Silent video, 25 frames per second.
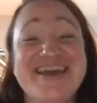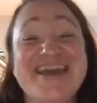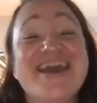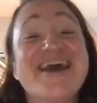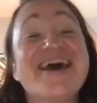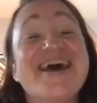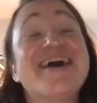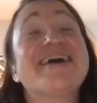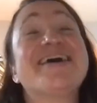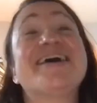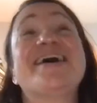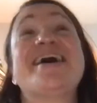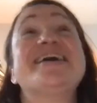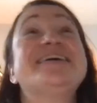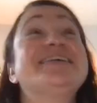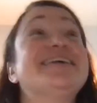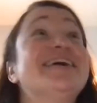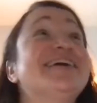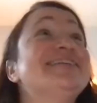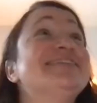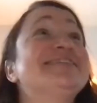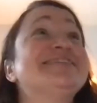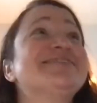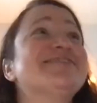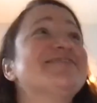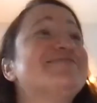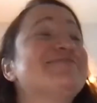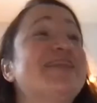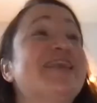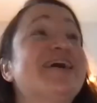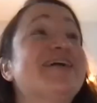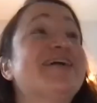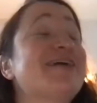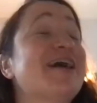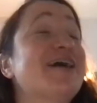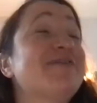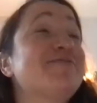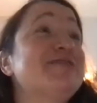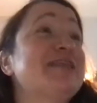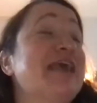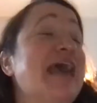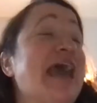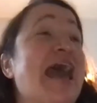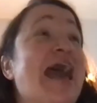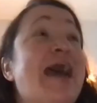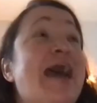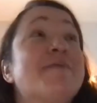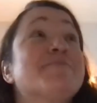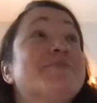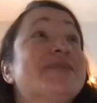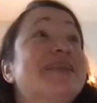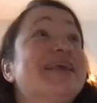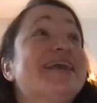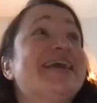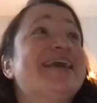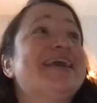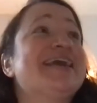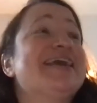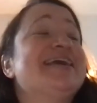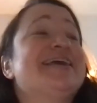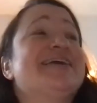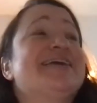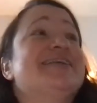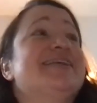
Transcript: I, I, do. I mean, I, I would happily eat,